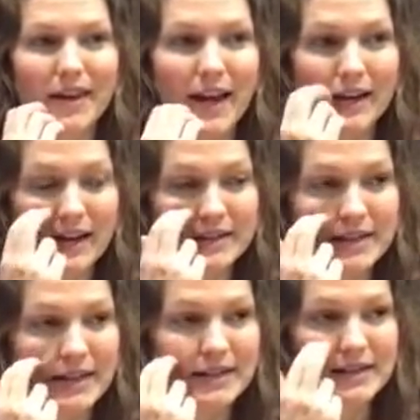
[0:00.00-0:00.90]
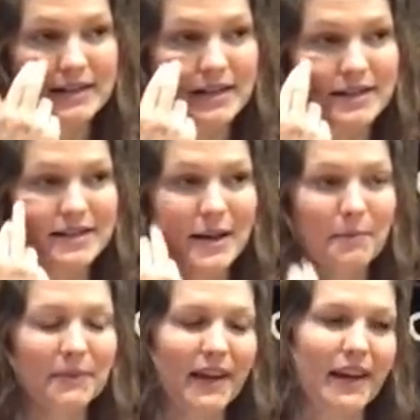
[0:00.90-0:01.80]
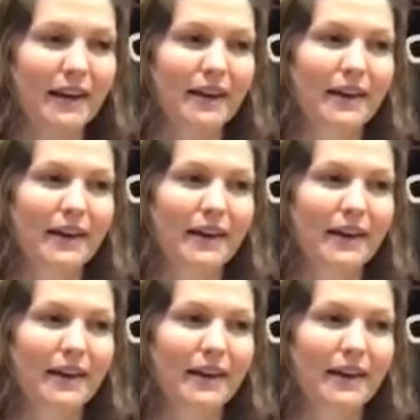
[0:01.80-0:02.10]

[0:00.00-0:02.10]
And I did see something,